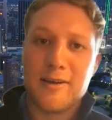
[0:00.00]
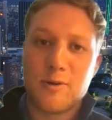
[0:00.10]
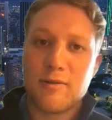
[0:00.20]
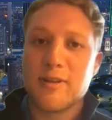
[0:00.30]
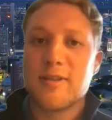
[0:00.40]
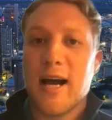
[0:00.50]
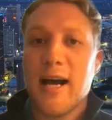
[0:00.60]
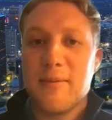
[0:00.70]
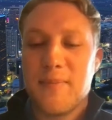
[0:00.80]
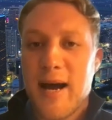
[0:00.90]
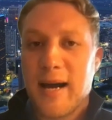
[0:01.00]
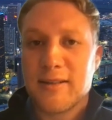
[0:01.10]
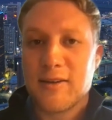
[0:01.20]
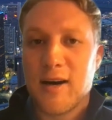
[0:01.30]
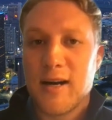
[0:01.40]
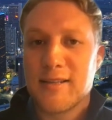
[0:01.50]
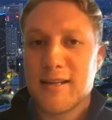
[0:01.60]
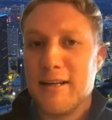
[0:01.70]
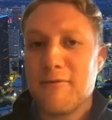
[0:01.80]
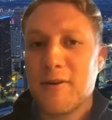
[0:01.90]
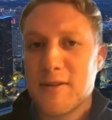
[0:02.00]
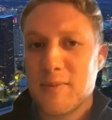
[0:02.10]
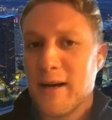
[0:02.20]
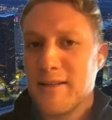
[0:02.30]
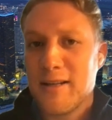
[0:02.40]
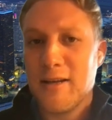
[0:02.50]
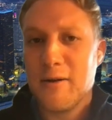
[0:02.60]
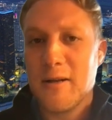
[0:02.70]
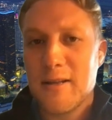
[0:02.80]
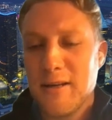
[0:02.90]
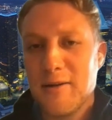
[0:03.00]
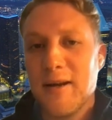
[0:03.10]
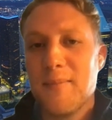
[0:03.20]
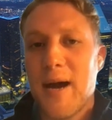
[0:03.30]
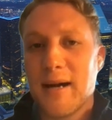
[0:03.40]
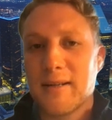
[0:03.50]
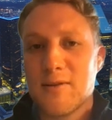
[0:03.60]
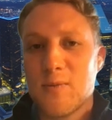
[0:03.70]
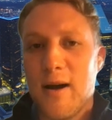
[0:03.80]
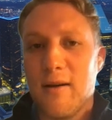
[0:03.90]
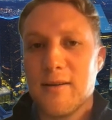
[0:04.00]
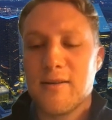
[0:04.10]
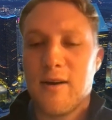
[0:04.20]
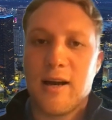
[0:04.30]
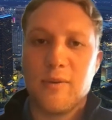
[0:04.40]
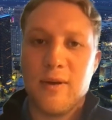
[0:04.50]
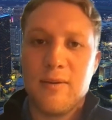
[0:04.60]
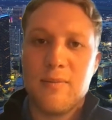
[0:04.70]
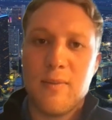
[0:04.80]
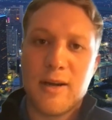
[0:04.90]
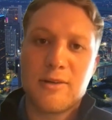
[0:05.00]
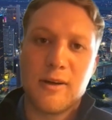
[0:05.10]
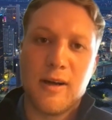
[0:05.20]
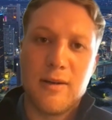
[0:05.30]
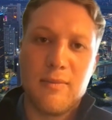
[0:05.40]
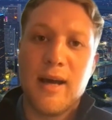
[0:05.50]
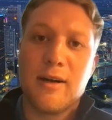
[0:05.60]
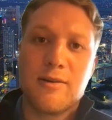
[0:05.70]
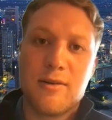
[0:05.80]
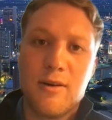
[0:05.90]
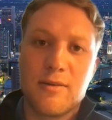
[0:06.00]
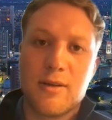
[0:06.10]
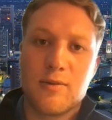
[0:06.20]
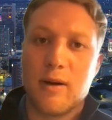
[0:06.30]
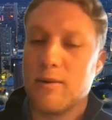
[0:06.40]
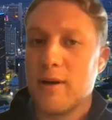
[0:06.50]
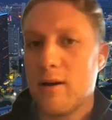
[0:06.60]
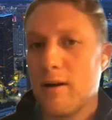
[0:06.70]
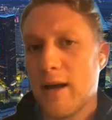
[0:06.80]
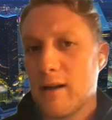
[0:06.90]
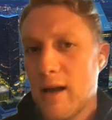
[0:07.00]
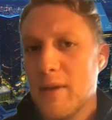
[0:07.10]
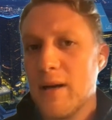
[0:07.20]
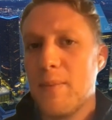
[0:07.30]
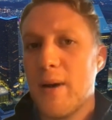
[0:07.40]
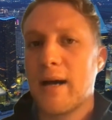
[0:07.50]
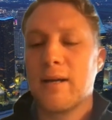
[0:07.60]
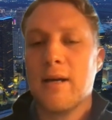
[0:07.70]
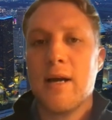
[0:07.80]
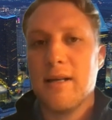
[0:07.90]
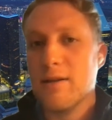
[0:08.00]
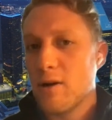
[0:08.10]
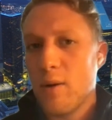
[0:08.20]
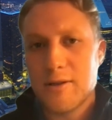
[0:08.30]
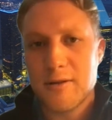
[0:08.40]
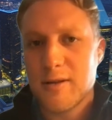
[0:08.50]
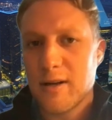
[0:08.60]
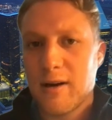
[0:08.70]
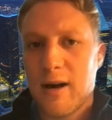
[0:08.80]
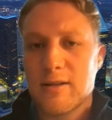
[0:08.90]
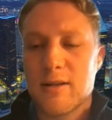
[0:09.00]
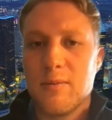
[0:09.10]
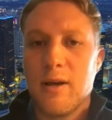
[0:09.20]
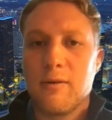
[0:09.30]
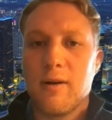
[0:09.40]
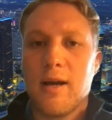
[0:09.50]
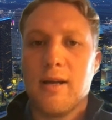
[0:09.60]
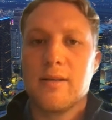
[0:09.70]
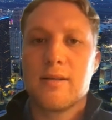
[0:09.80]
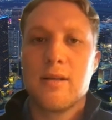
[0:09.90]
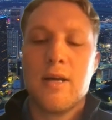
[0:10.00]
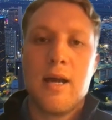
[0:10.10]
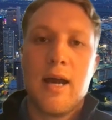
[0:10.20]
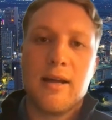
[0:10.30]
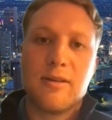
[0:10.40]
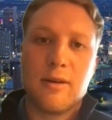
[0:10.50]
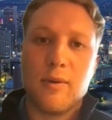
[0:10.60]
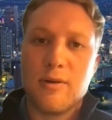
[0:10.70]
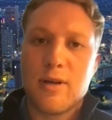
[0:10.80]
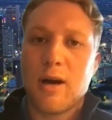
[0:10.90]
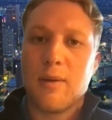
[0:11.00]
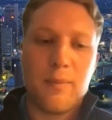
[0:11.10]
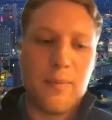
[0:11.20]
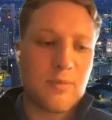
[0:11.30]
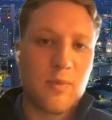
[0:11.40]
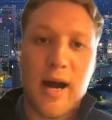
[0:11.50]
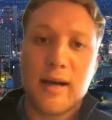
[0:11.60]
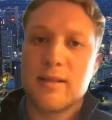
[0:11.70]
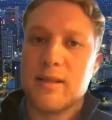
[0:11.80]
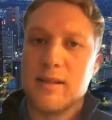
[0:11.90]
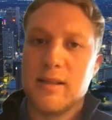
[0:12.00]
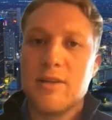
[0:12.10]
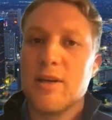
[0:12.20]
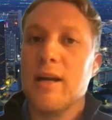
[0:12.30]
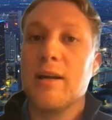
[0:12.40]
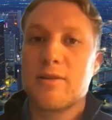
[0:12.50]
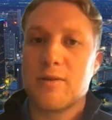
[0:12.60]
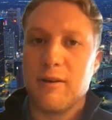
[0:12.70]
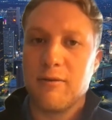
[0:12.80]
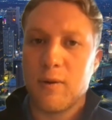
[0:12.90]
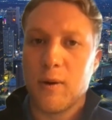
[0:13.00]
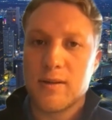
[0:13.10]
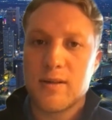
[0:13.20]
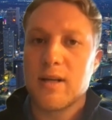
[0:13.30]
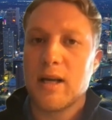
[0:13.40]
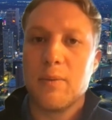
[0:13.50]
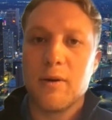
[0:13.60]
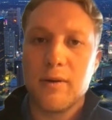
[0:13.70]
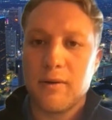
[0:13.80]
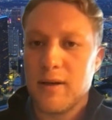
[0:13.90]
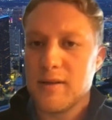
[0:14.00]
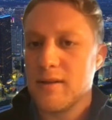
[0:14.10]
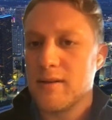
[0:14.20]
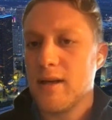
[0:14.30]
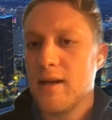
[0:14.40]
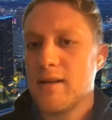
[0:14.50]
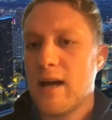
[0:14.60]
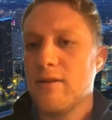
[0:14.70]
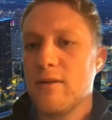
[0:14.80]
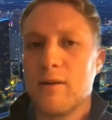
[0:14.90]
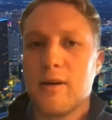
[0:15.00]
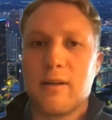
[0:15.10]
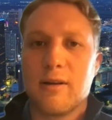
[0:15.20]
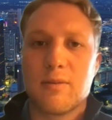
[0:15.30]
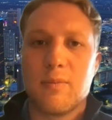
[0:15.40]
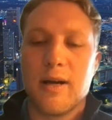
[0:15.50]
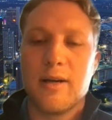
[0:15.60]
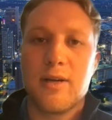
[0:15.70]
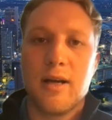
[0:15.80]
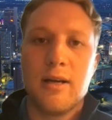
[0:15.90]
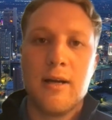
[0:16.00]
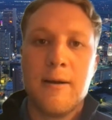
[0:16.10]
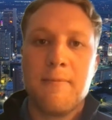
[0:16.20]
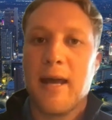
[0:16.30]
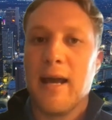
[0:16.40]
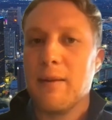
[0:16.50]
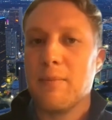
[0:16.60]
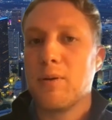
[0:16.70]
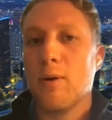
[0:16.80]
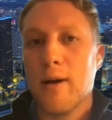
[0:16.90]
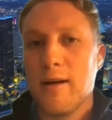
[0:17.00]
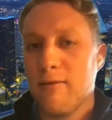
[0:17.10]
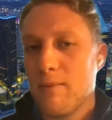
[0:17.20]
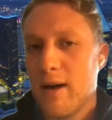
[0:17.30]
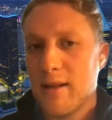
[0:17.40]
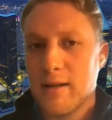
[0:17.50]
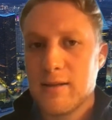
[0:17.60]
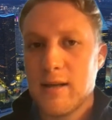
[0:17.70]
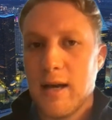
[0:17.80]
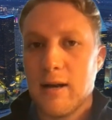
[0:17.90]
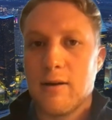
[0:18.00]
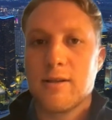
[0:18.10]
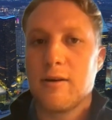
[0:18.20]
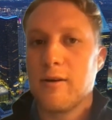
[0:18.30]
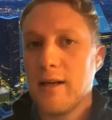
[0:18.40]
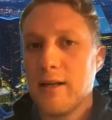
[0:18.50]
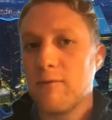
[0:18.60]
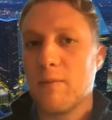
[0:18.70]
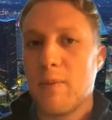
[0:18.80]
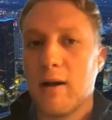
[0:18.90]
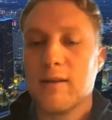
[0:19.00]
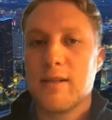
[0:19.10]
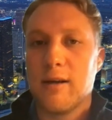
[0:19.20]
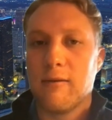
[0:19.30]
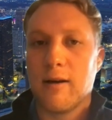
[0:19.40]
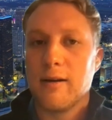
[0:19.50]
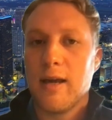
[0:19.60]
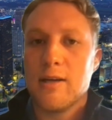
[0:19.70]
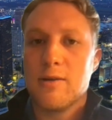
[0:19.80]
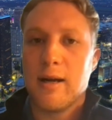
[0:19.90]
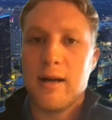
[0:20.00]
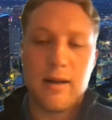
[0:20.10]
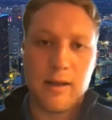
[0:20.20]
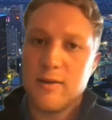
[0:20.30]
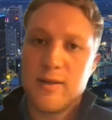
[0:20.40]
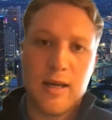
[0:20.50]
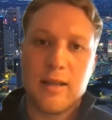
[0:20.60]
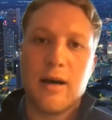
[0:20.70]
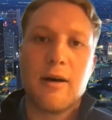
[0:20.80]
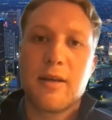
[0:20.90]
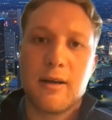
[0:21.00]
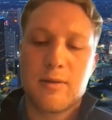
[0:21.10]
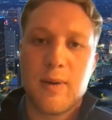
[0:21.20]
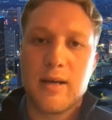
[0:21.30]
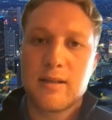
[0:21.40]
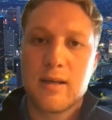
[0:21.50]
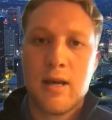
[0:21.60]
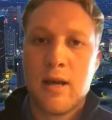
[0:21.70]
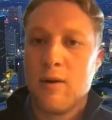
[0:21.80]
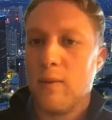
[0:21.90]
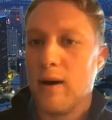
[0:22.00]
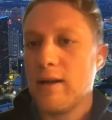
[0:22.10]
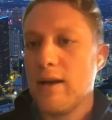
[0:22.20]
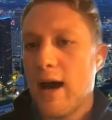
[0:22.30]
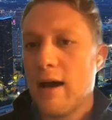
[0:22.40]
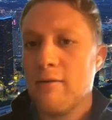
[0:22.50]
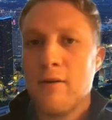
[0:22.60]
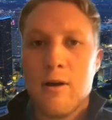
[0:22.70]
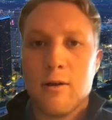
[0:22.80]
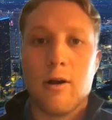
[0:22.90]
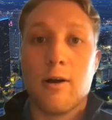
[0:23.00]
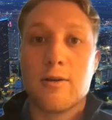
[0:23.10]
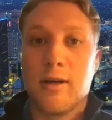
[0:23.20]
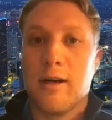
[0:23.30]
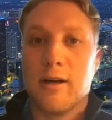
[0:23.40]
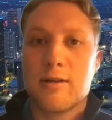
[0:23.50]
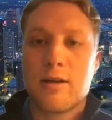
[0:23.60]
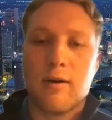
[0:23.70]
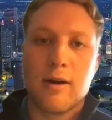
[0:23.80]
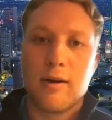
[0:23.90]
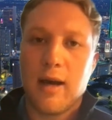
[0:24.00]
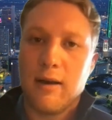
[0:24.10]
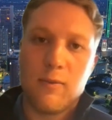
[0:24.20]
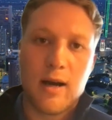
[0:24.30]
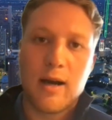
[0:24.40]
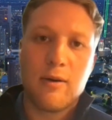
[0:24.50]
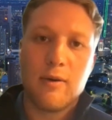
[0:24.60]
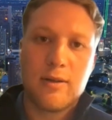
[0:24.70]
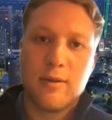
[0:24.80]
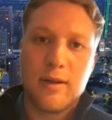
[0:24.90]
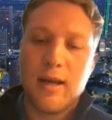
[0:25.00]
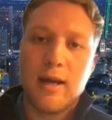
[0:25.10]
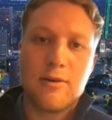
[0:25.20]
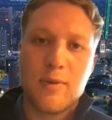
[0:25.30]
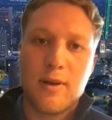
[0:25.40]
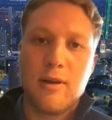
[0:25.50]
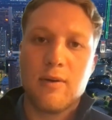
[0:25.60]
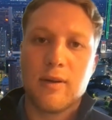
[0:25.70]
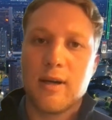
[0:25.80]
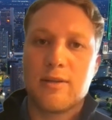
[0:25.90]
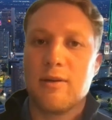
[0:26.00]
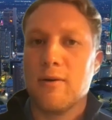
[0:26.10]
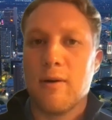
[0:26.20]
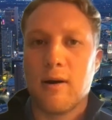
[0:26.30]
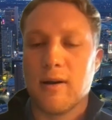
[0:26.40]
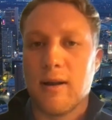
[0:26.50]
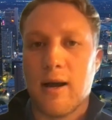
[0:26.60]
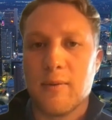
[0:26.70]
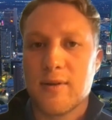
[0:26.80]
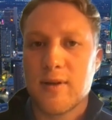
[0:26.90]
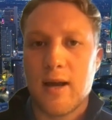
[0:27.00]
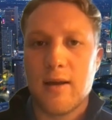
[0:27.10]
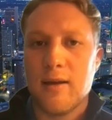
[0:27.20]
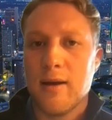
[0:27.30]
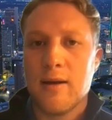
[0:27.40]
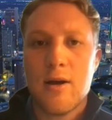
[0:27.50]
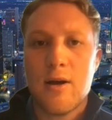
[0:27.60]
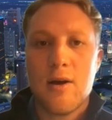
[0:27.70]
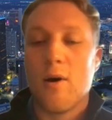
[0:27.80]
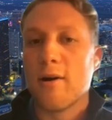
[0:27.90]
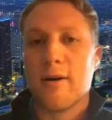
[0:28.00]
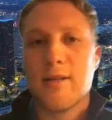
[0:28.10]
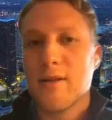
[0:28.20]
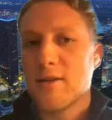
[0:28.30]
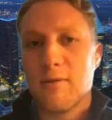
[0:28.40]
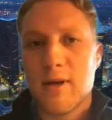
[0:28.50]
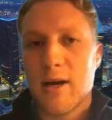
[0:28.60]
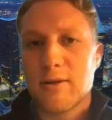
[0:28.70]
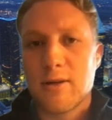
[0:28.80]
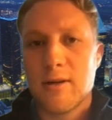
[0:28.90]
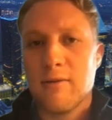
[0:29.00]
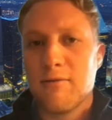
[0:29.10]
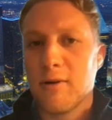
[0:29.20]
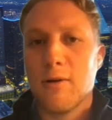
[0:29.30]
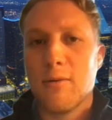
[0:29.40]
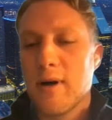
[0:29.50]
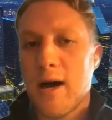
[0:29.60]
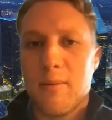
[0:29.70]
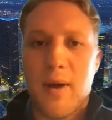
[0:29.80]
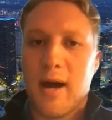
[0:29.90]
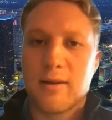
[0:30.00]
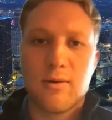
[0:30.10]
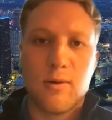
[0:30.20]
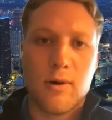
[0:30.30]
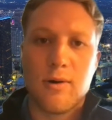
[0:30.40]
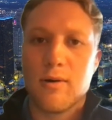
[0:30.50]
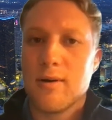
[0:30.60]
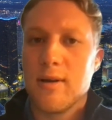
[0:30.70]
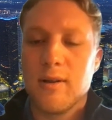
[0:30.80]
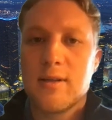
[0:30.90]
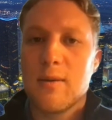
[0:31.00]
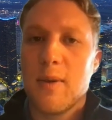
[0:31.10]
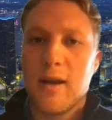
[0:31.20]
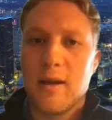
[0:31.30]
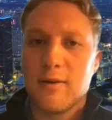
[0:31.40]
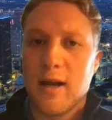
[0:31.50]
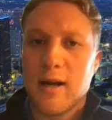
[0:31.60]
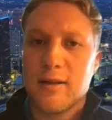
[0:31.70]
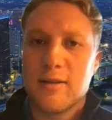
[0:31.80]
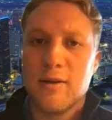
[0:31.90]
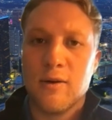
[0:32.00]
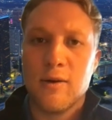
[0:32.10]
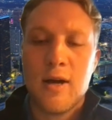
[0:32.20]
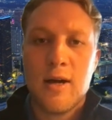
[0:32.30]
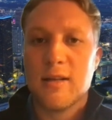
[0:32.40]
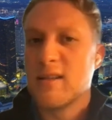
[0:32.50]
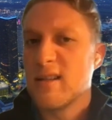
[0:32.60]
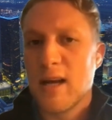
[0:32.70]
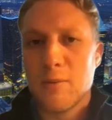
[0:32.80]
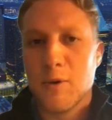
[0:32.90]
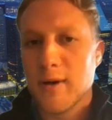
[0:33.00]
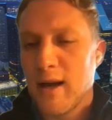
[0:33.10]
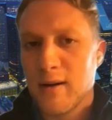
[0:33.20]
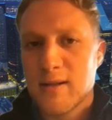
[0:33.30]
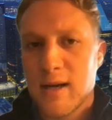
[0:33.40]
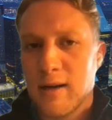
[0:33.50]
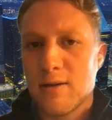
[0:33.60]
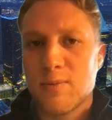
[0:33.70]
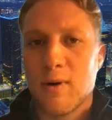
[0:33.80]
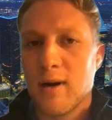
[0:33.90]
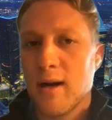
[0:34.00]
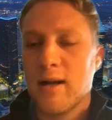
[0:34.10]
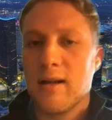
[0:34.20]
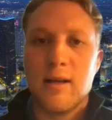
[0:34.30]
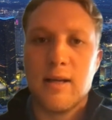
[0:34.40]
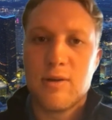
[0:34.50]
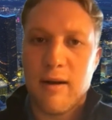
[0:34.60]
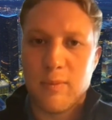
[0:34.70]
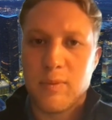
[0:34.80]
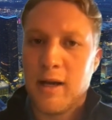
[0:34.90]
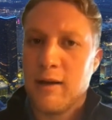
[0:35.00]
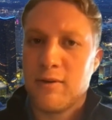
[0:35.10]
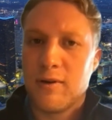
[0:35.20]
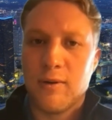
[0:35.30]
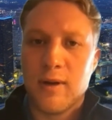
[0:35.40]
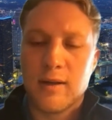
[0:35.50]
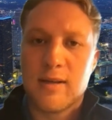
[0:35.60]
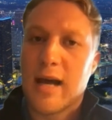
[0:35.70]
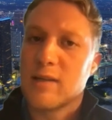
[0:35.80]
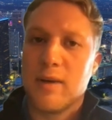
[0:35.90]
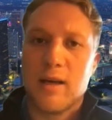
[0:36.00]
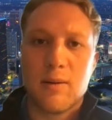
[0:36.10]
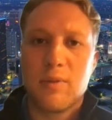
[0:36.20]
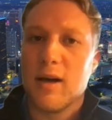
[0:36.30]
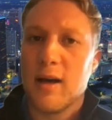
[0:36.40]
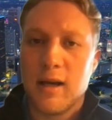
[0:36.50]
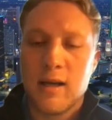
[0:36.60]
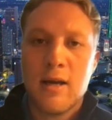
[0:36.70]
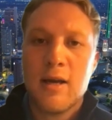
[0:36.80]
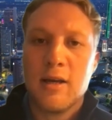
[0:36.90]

sort of a side impact across a different supply chain that you didn't think you'd impact as well. And so how do we measure and manage those as well? Do we call that climate impact? These are questions that are constantly being raised. And so when you talk about best practices, each industry, for sustainability reasons, is having to look at their supply chain and employ different methods, and also create different policy around engagement. And like you see that in the healthcare space, where you have large leaders going, okay, we're not going to engage with you unless you are aligned with, say, the water intensity reduction for Global Compact, or you're at least submitting your data to the Sustainable Accounting Standards Board, and at least you have a plan for doing SASB and applying,